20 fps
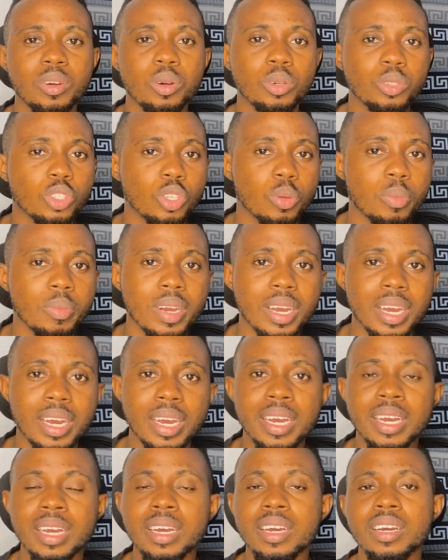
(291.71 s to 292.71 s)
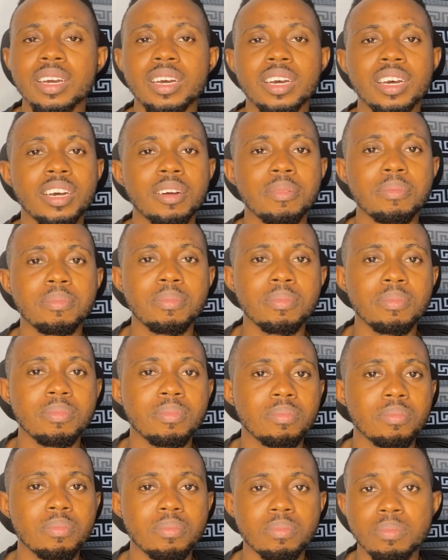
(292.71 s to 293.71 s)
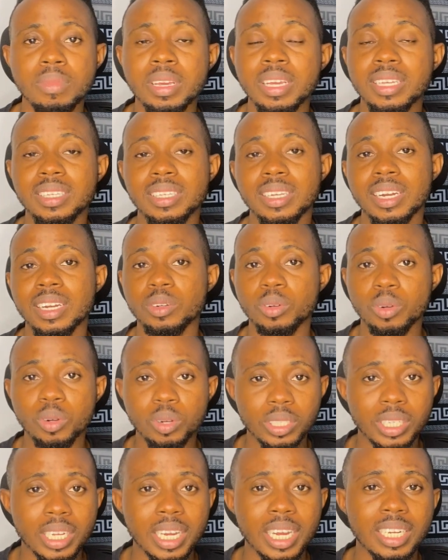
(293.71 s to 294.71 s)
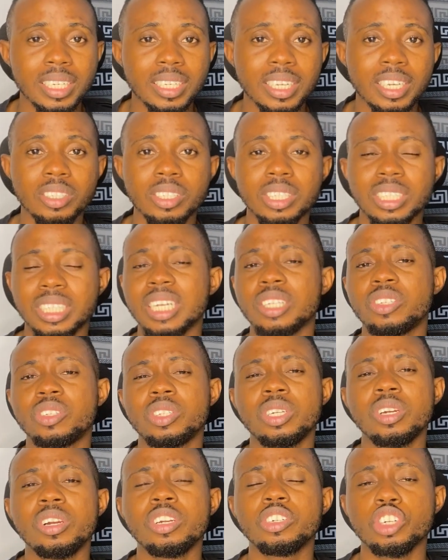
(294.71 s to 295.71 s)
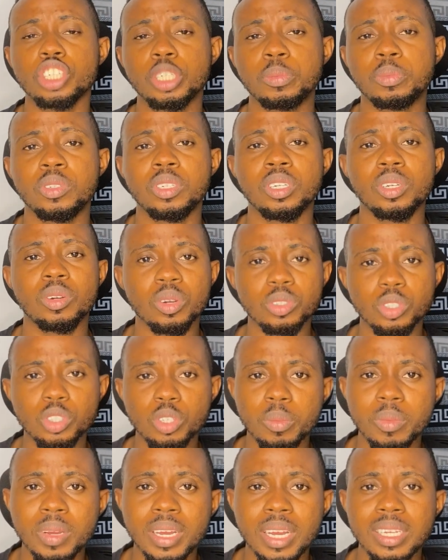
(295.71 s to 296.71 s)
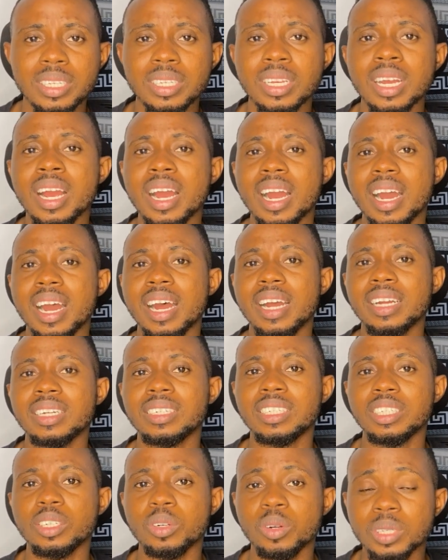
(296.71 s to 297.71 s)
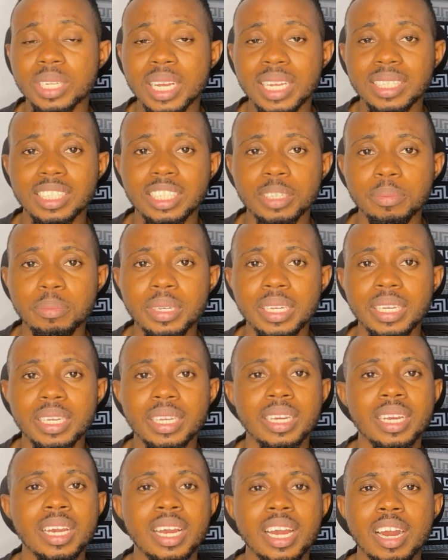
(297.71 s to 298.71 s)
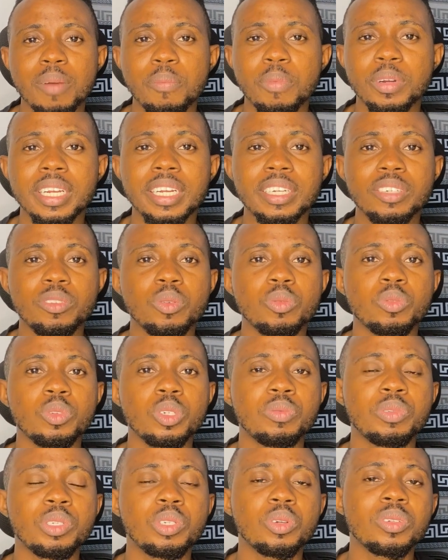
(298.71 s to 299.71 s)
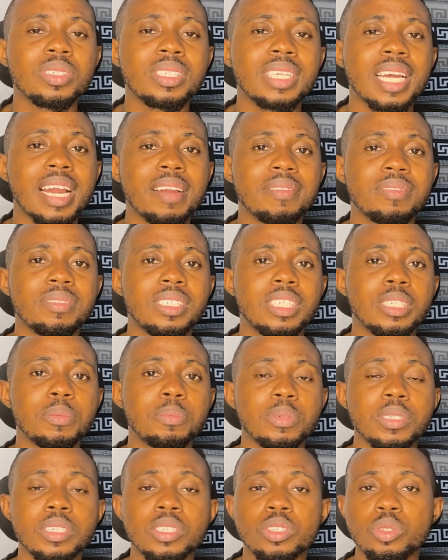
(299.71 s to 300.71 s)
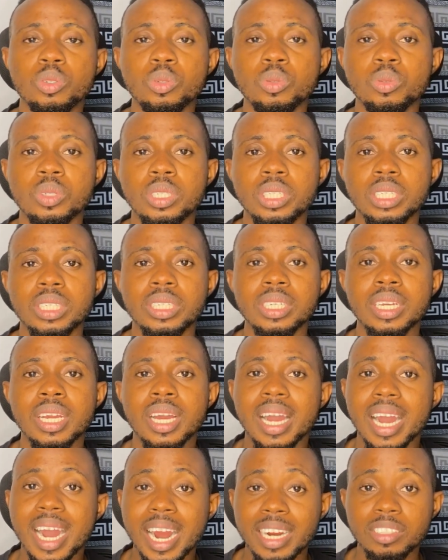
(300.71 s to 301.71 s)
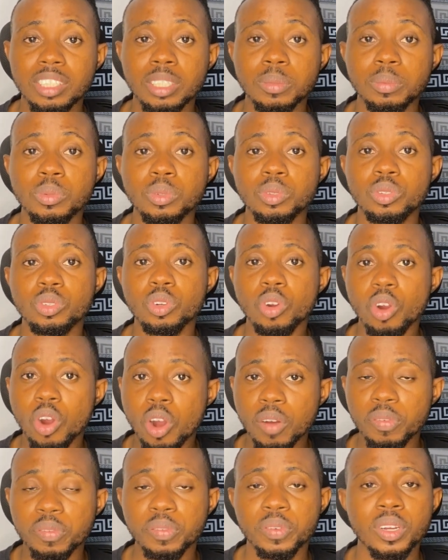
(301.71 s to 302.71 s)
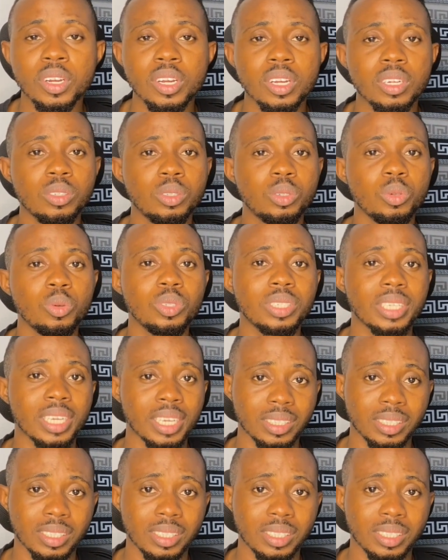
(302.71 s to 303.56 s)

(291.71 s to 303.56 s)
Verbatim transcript: a customer um, makes an order and then it sets the relationship between the customers and the orders they make. But then we don't dive deep into the attributes of those